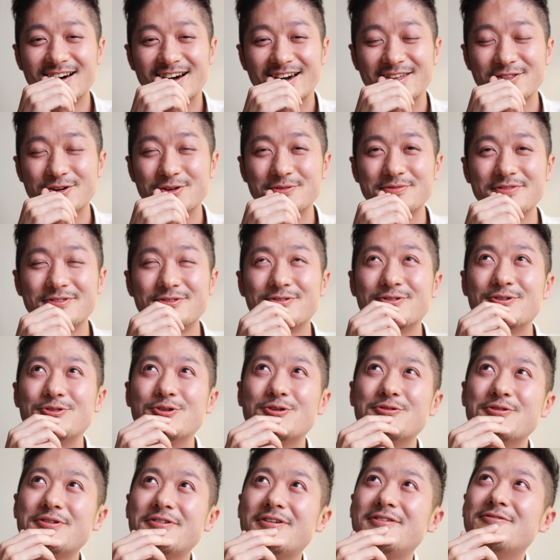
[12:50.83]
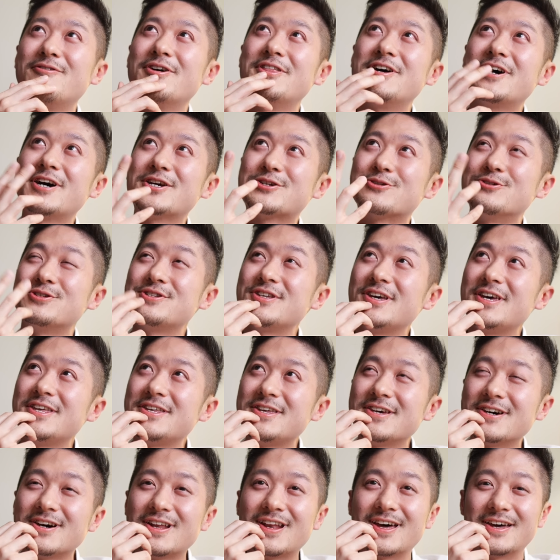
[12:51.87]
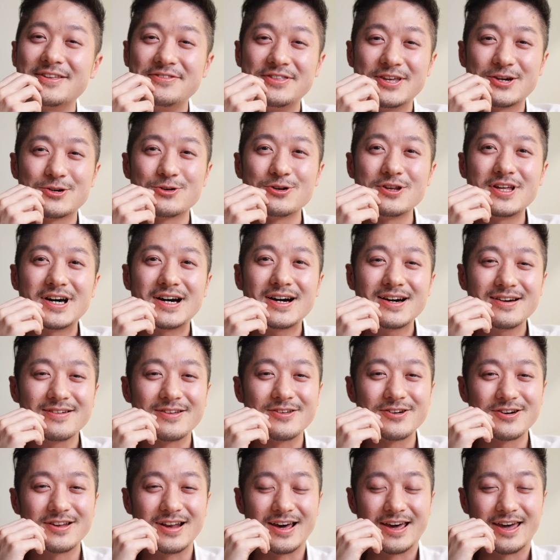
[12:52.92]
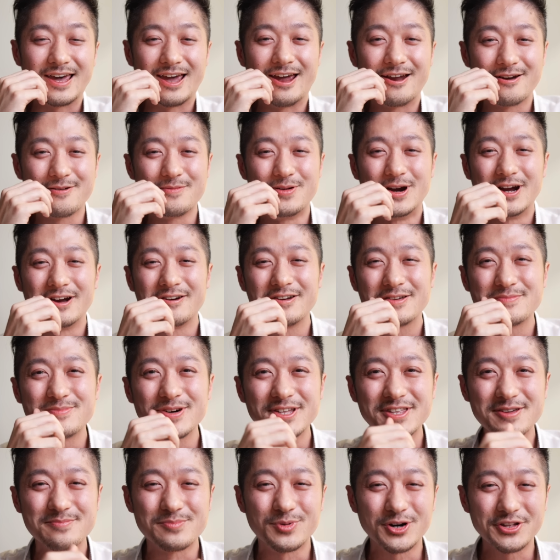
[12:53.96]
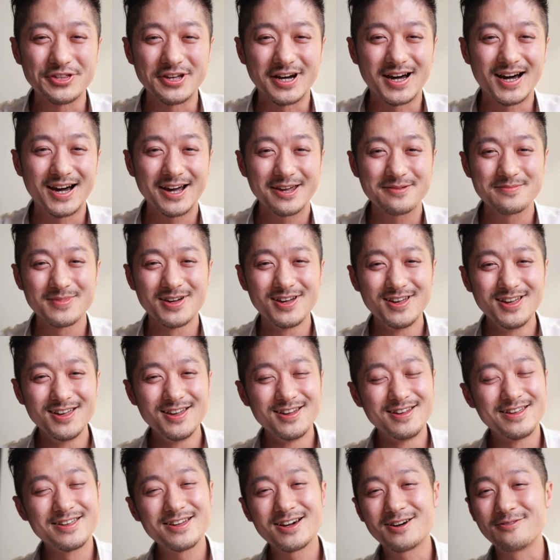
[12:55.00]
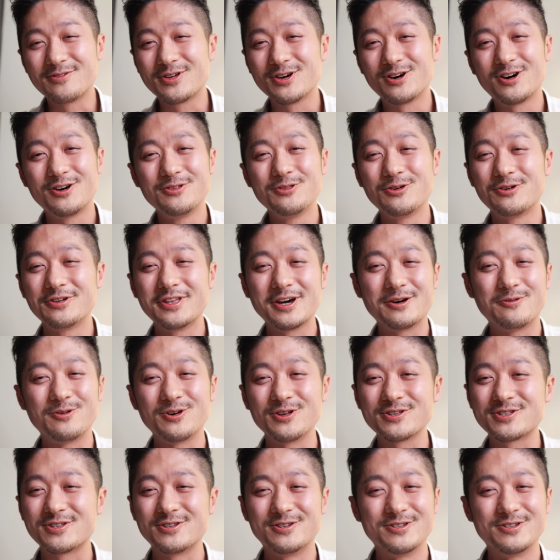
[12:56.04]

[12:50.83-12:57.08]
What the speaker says: I don't know whether I should say it here like Nikola, like everybody bought the hype. Yeah, we all know that was,